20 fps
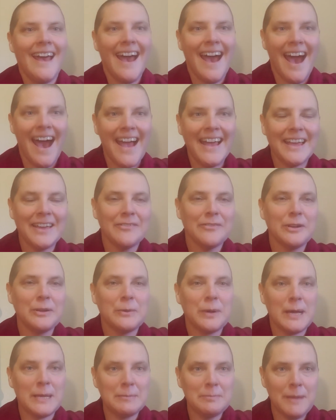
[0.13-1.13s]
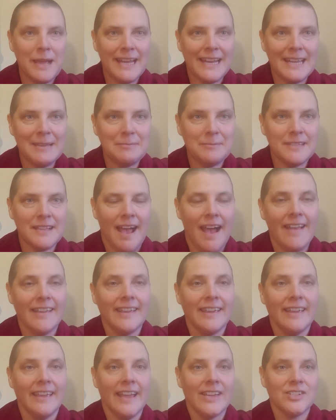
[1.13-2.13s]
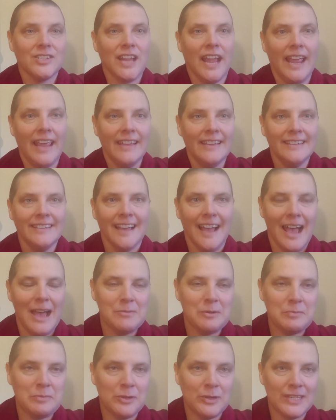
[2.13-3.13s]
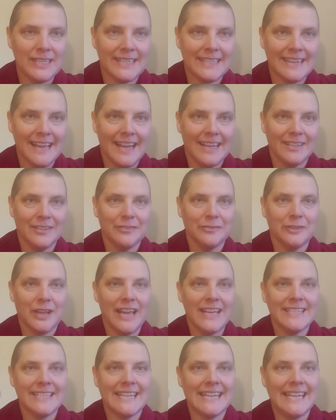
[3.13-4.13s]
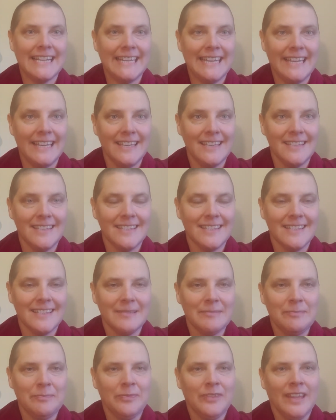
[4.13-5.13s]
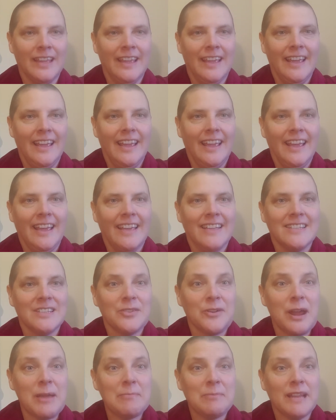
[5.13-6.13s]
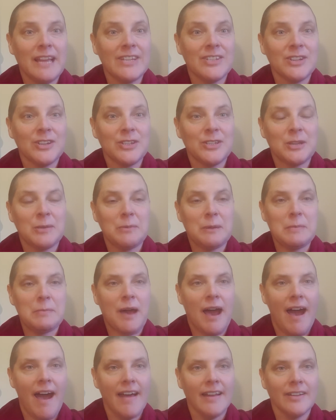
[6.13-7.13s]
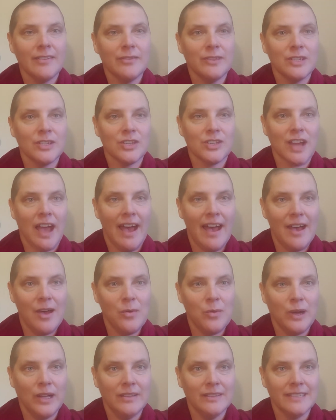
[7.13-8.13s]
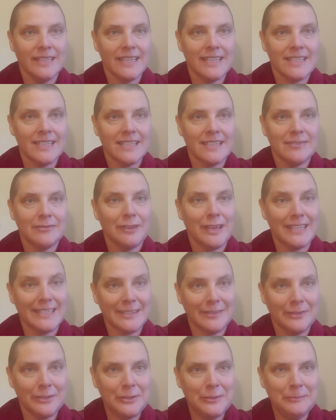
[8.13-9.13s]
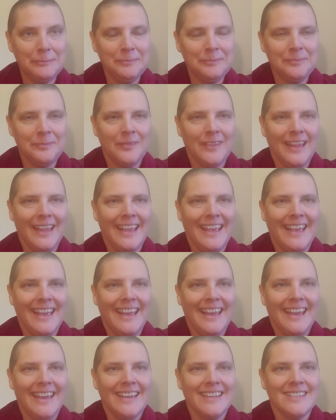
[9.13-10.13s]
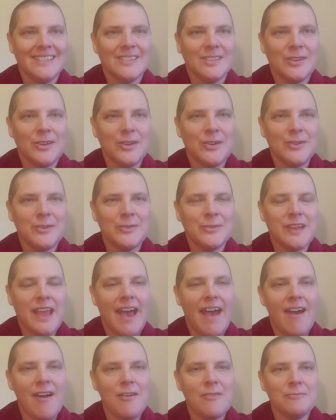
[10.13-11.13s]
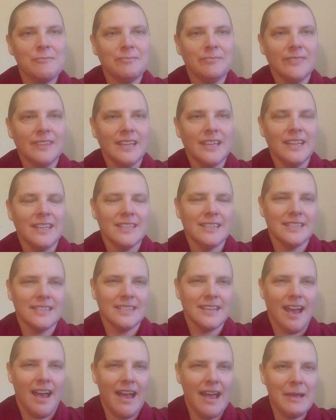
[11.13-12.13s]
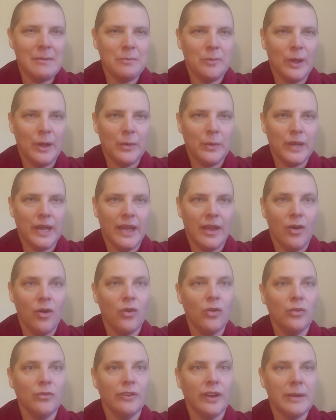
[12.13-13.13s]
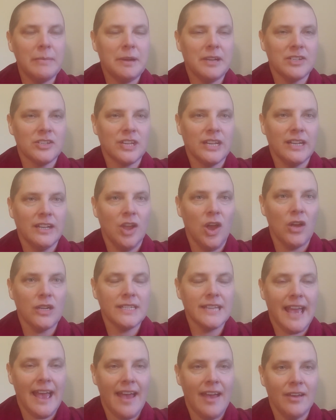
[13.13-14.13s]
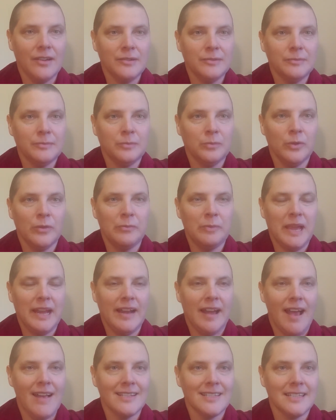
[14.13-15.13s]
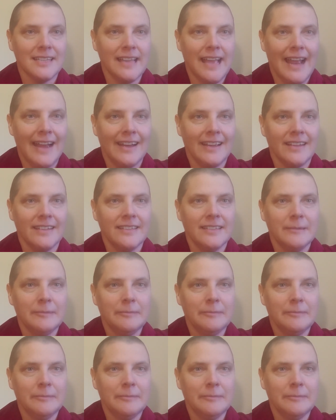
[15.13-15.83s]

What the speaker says: Hi everyone, my name's Ayayeshe. I'm a Buddhist nun of 19 years. It's a great pleasure to be part of the Shire Wellness Festival. So now is a time where we're all very much in lockdown, we've been isolated.